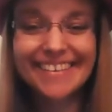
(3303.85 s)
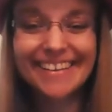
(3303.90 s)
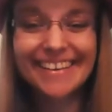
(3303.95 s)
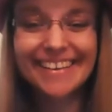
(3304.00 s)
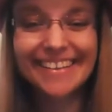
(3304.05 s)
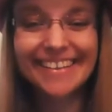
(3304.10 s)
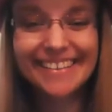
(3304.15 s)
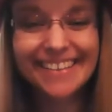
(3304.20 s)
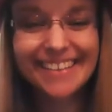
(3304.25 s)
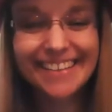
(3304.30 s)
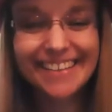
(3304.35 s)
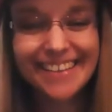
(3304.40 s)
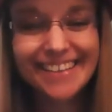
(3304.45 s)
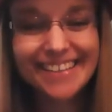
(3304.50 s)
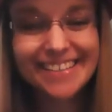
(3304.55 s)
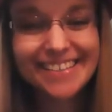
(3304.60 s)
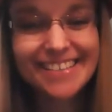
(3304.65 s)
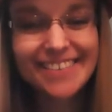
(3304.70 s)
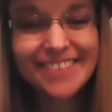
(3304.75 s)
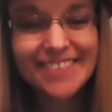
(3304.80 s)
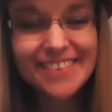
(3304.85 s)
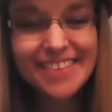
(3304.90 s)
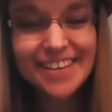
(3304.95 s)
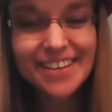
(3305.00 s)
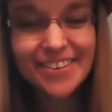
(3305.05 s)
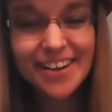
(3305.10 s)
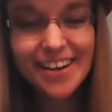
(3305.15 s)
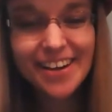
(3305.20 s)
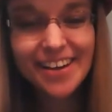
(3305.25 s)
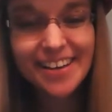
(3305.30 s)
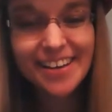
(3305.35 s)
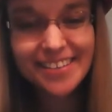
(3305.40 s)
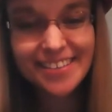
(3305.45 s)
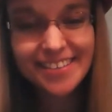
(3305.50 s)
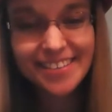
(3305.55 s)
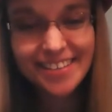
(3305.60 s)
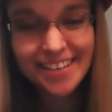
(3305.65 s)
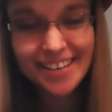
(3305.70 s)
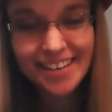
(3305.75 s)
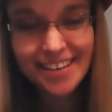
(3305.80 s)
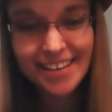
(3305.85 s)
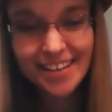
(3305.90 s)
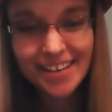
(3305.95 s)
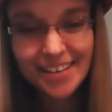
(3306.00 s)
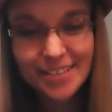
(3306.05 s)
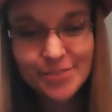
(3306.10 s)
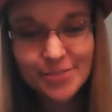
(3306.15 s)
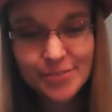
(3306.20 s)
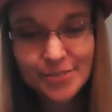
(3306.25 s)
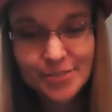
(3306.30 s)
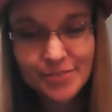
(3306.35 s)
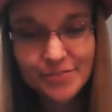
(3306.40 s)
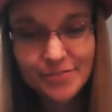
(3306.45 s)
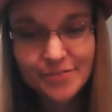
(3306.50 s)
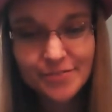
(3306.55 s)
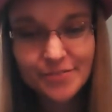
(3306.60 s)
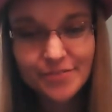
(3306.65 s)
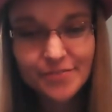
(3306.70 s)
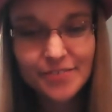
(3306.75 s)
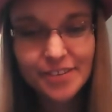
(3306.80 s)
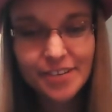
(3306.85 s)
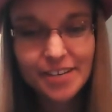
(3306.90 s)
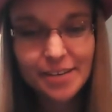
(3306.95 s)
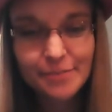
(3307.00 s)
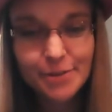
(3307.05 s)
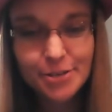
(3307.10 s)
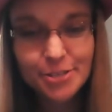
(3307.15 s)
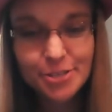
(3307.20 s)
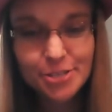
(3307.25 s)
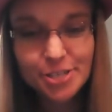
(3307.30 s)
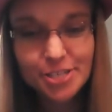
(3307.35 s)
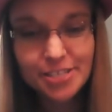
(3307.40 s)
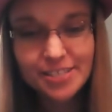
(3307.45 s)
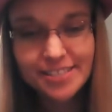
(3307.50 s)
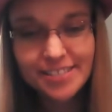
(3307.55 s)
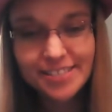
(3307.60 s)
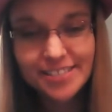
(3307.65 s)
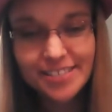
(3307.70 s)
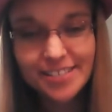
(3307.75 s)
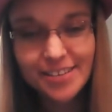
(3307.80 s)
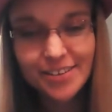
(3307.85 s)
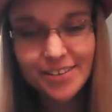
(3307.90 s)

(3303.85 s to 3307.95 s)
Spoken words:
Great. Do you have anything, Greta? Is there feeding functions?